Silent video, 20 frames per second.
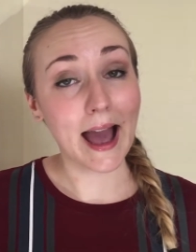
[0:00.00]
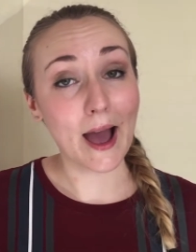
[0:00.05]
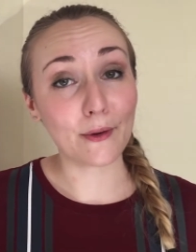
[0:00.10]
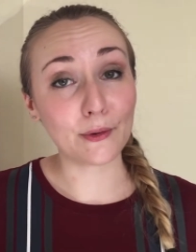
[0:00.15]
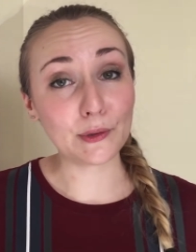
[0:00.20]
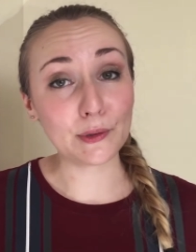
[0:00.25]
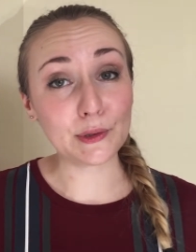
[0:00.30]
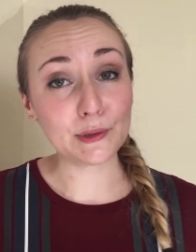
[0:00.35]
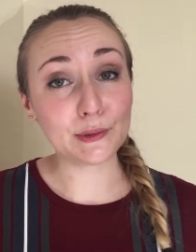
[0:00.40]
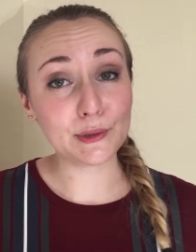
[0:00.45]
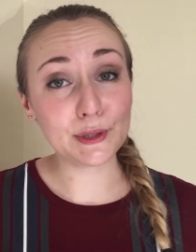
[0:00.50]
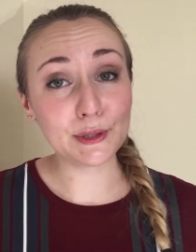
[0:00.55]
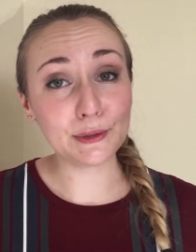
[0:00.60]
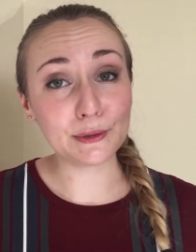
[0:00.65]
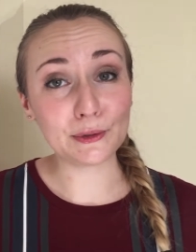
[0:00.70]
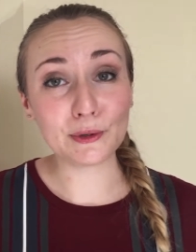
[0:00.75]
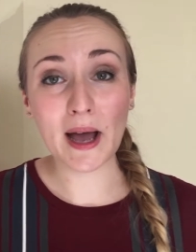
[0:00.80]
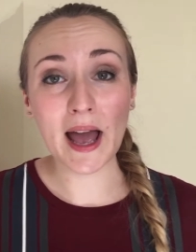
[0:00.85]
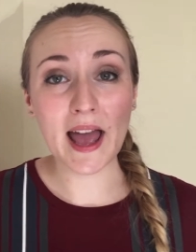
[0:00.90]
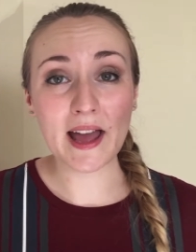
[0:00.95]
how do you
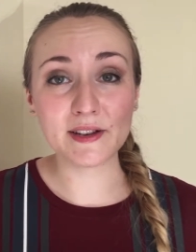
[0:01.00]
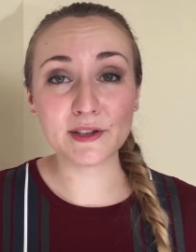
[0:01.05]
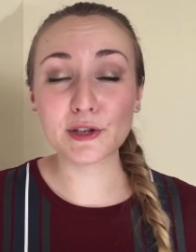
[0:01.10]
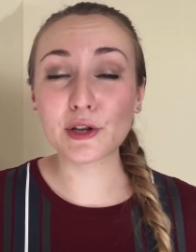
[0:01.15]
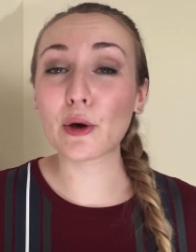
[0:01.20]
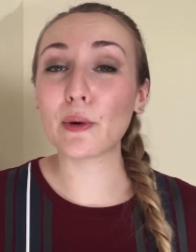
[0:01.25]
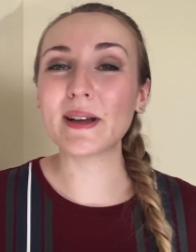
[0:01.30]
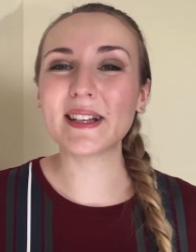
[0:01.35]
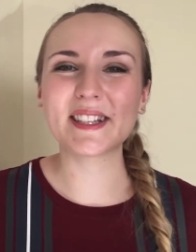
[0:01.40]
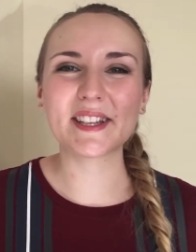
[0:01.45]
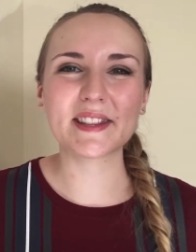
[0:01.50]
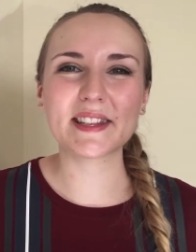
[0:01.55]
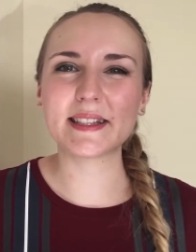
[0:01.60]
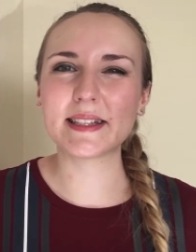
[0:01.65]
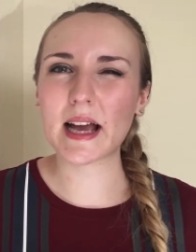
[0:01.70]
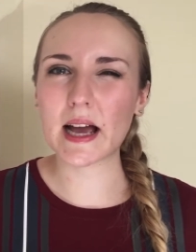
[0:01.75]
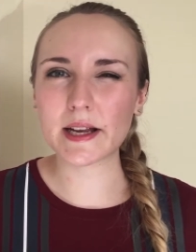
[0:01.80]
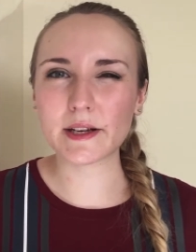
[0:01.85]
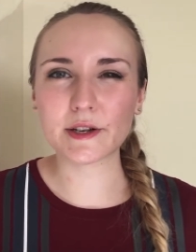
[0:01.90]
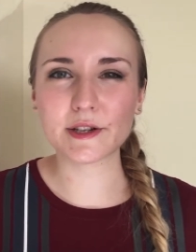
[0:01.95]
do, and going to the
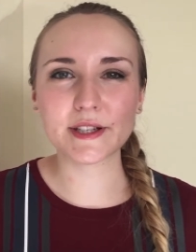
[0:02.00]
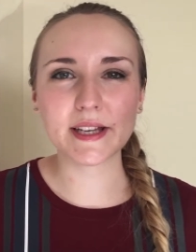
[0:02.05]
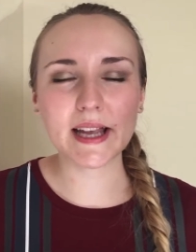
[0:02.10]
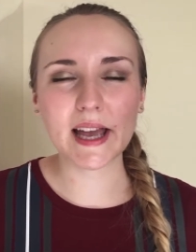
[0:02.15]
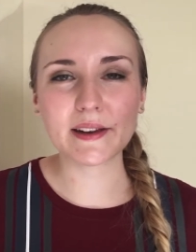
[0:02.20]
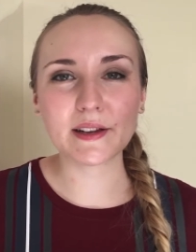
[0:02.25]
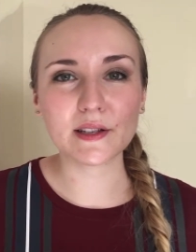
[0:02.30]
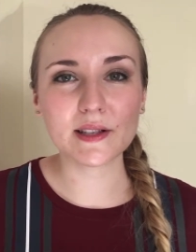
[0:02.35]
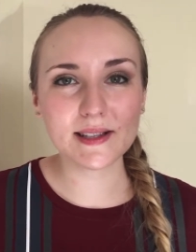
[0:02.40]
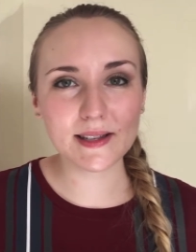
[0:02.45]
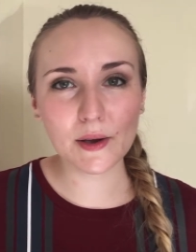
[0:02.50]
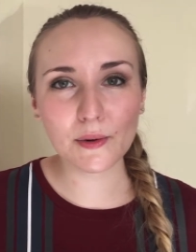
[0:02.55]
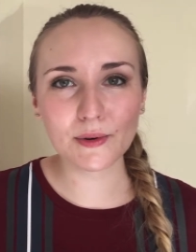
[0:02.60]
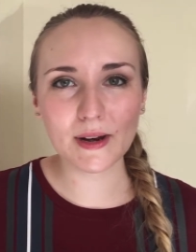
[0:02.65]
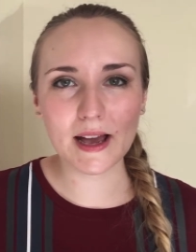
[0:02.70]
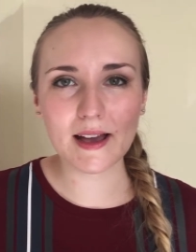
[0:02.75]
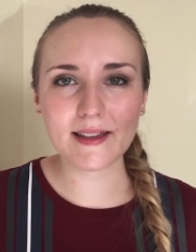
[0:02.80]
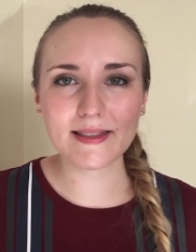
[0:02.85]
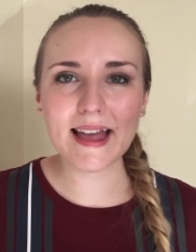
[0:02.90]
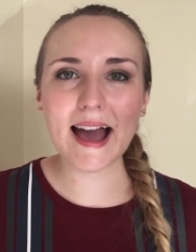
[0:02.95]
diner to get a soda,